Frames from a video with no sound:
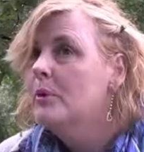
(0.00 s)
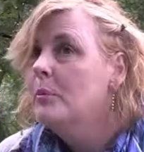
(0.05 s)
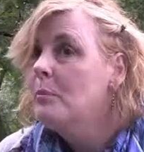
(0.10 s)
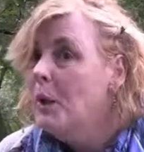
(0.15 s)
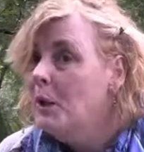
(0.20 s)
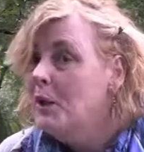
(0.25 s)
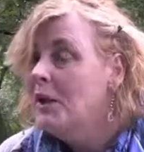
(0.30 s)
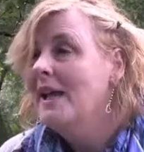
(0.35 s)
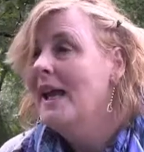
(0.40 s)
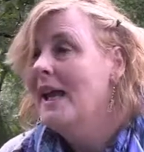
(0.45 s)

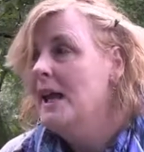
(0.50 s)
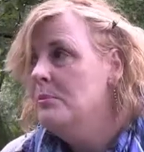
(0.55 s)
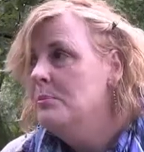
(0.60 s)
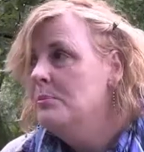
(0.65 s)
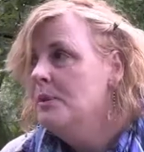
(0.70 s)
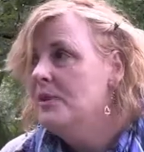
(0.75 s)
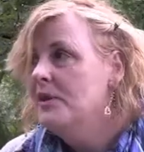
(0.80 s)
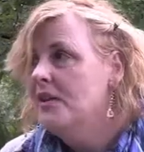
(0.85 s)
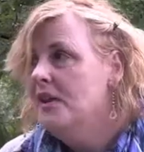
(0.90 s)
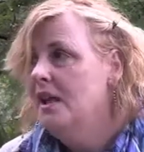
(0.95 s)
promoting
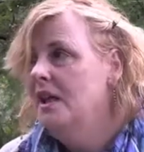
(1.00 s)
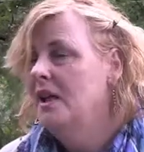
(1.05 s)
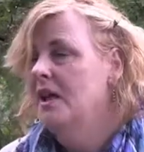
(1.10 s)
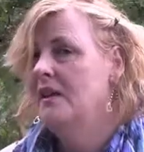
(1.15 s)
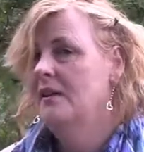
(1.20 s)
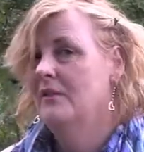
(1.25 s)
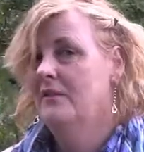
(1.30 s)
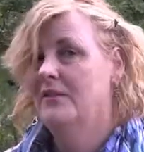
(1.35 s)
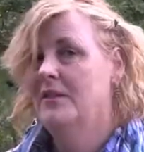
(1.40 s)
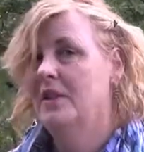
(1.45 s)

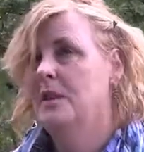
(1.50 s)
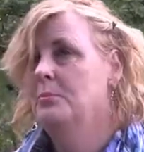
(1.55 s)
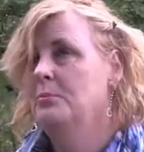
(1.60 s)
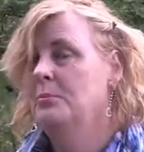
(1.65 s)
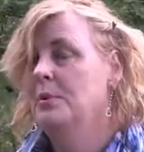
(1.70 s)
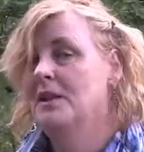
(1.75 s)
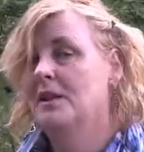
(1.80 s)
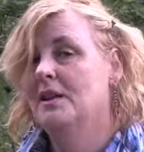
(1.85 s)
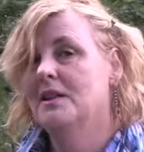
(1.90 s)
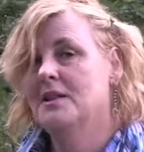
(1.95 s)
empathy, the
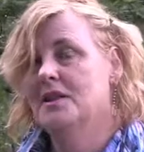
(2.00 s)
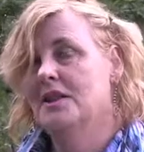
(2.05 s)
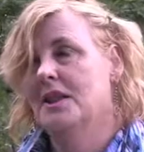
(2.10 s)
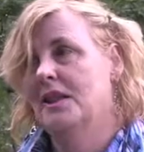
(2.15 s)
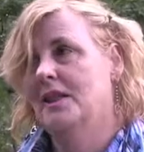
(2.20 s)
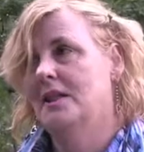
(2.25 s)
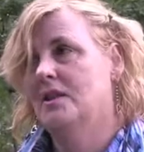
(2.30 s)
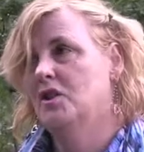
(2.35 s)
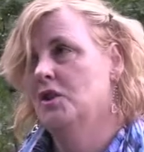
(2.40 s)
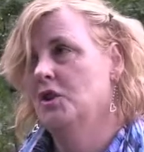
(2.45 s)

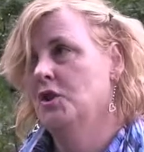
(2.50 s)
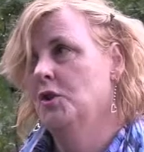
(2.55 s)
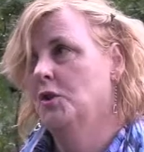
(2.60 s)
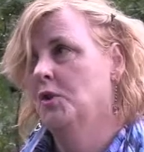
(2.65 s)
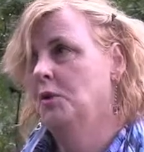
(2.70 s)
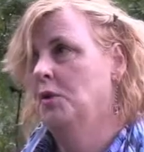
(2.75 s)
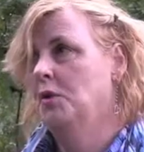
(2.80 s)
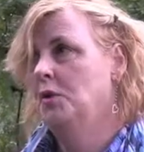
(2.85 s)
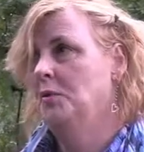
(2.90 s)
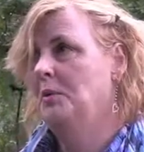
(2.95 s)
ability
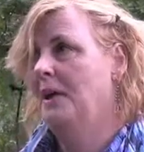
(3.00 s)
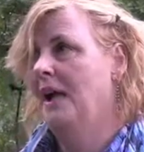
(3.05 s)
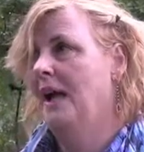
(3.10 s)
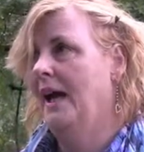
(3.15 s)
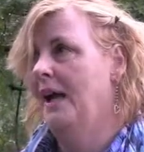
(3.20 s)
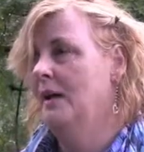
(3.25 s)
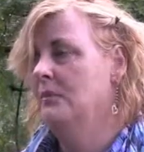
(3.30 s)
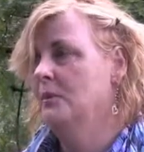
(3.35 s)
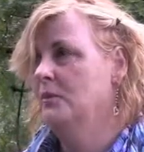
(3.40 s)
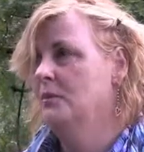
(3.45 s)
to be
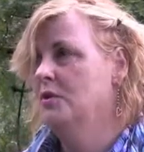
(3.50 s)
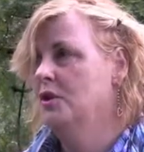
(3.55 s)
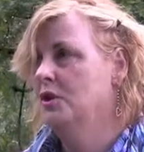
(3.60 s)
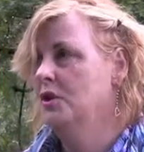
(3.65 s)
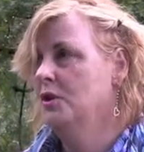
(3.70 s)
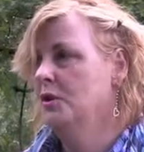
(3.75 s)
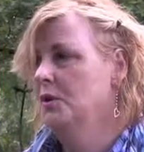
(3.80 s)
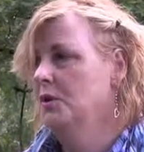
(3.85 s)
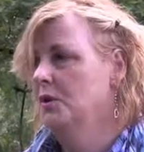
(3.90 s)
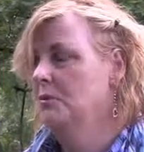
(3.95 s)
able
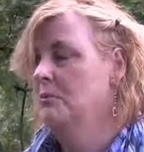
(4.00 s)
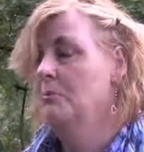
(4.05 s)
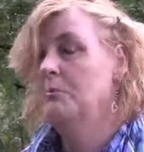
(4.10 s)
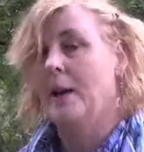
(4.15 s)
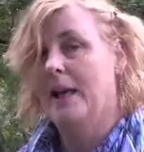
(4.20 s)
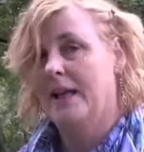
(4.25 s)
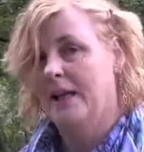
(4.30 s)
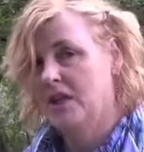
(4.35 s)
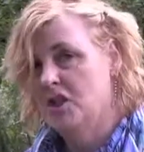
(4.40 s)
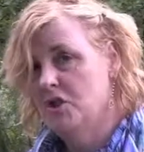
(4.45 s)
to
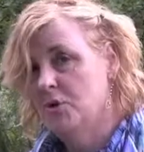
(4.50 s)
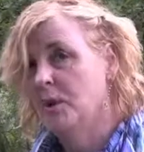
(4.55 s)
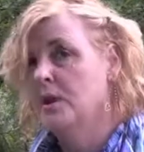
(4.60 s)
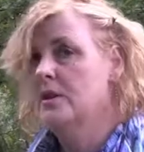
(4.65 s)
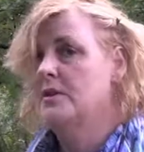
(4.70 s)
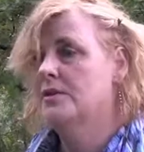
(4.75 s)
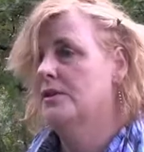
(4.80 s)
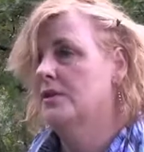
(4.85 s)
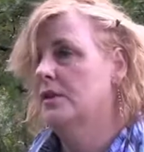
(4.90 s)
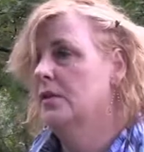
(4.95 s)
manage
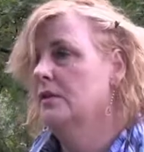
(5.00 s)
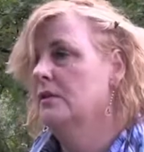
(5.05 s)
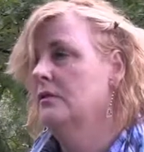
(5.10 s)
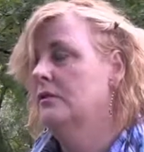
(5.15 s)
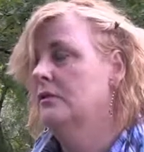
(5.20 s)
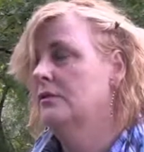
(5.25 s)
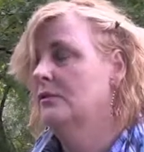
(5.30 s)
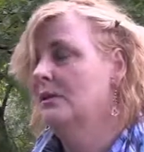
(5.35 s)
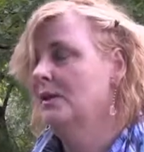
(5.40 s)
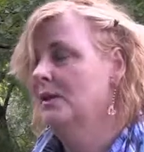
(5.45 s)

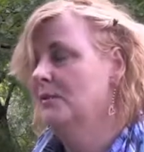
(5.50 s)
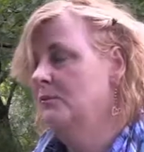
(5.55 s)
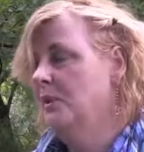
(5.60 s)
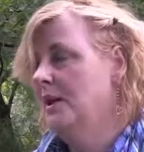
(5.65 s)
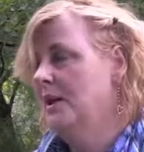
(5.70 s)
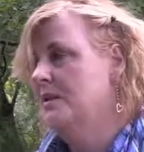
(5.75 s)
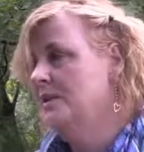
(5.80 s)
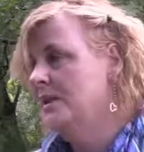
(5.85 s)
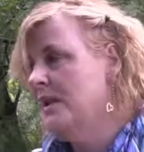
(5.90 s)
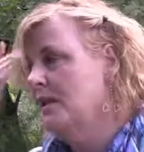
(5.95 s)
oneself when
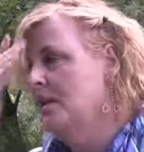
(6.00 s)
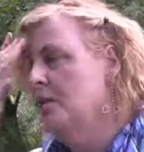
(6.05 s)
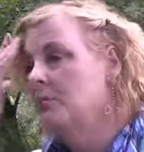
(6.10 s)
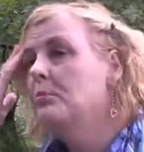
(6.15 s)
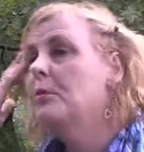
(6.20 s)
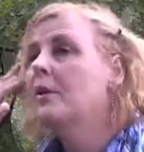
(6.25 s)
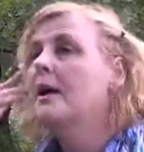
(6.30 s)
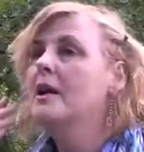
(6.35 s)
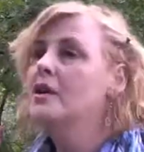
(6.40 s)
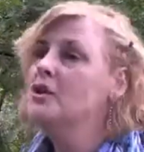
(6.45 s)
one's under
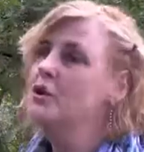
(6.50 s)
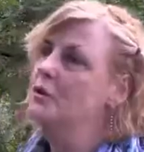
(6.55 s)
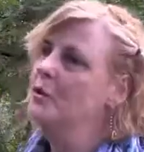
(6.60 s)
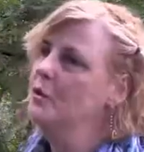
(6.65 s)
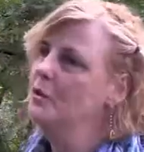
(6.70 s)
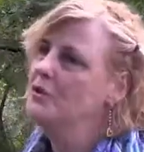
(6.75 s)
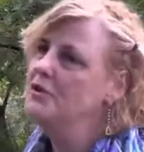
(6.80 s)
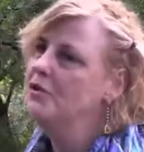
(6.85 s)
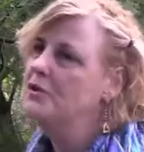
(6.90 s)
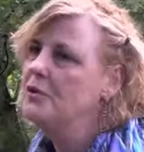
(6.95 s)
pressure
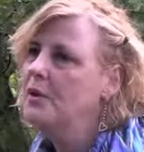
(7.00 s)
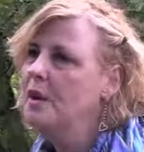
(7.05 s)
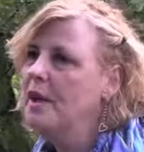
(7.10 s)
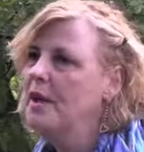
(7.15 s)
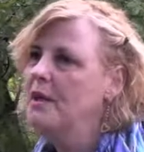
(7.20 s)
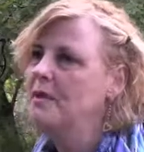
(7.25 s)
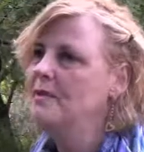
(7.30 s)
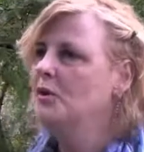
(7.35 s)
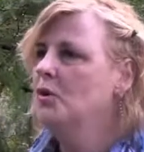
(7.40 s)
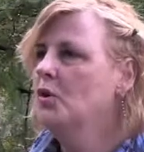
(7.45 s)
or
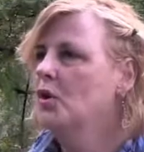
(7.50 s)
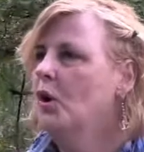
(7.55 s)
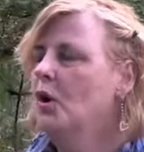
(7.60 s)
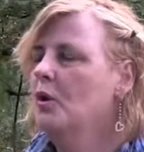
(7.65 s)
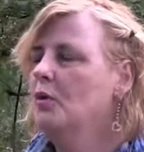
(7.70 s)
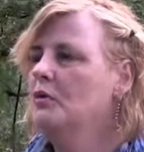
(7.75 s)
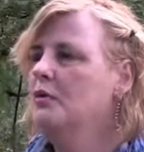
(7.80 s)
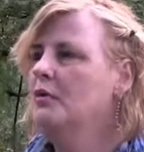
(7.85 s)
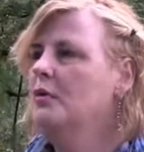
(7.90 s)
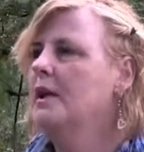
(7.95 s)
stress or
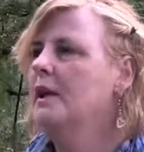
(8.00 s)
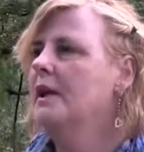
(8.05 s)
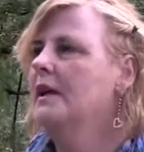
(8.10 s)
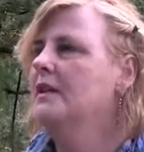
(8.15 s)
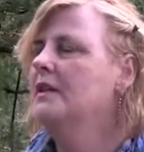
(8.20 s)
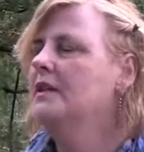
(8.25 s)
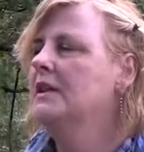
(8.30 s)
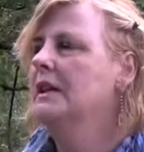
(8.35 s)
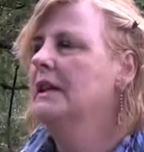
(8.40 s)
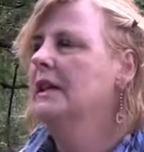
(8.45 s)

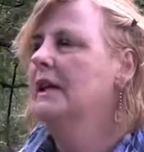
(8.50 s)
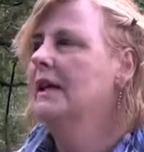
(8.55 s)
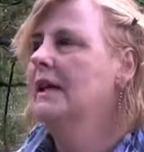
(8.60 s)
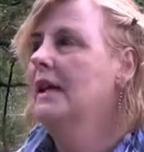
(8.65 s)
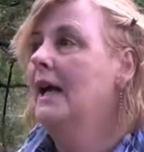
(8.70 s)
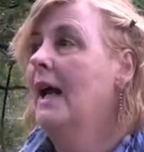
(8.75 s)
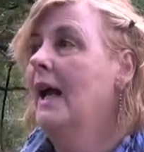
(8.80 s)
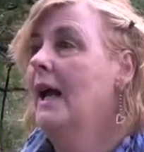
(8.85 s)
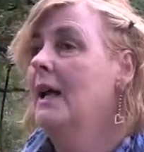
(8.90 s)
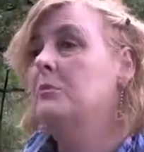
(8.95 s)
conflict,
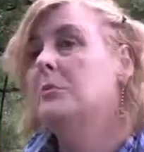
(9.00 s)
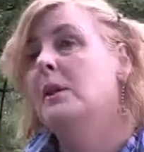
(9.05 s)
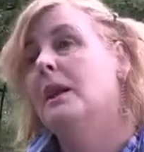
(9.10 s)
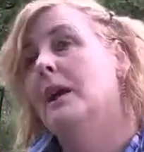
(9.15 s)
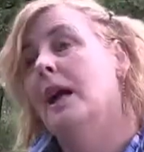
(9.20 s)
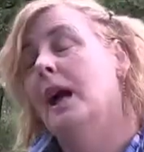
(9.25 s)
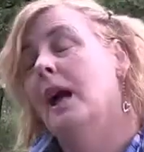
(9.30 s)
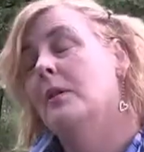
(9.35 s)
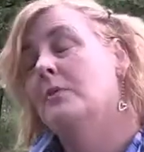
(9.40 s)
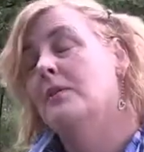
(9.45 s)
and
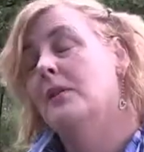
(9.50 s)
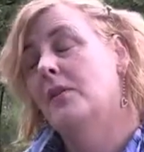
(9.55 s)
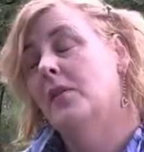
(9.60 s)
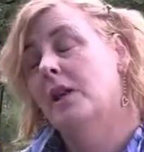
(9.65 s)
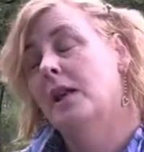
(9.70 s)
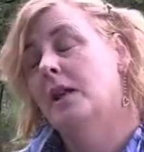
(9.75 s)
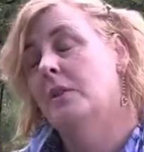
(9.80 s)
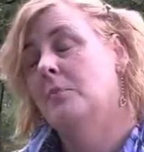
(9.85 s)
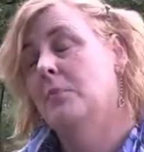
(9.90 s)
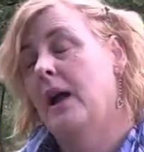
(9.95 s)
being able to
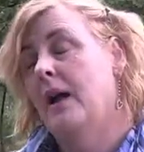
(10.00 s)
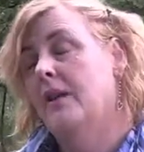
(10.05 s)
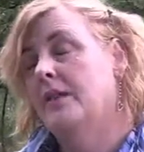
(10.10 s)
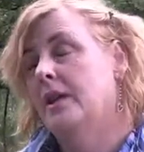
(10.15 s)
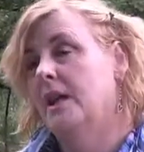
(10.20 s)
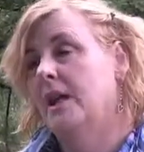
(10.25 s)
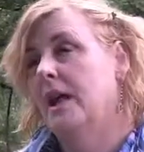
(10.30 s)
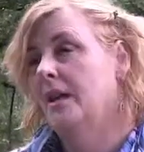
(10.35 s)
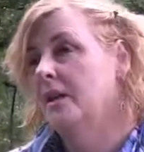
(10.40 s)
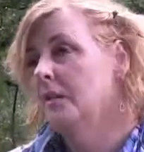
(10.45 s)
think
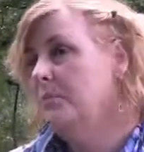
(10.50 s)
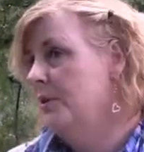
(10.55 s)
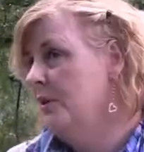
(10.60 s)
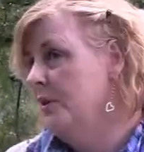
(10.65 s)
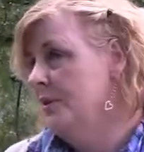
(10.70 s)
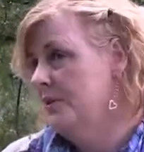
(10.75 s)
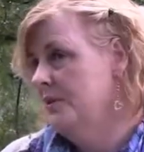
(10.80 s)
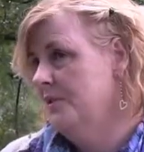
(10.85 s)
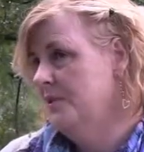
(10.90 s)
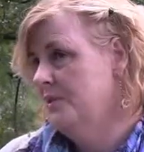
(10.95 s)
about the other
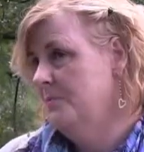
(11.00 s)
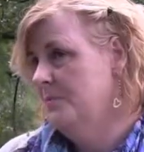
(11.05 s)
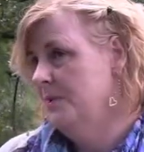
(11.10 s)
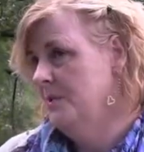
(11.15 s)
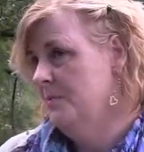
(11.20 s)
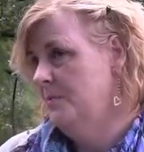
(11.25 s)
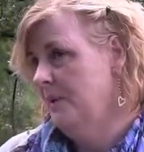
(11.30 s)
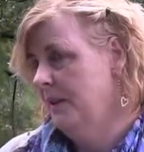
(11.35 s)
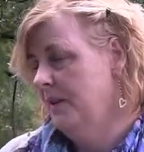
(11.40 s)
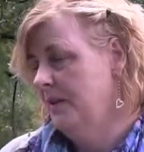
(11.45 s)
person's
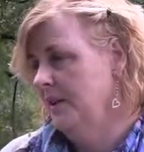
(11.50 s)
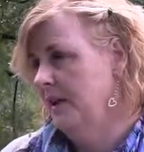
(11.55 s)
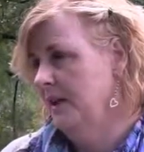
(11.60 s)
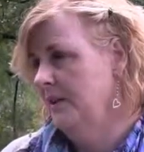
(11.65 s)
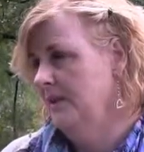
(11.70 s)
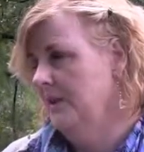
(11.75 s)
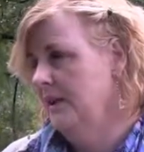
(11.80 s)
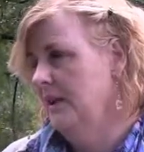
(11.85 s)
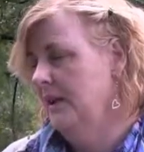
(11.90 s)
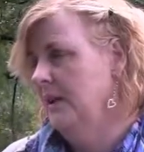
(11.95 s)

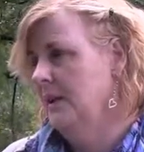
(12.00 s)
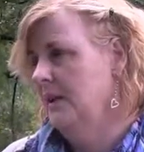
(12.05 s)
perspective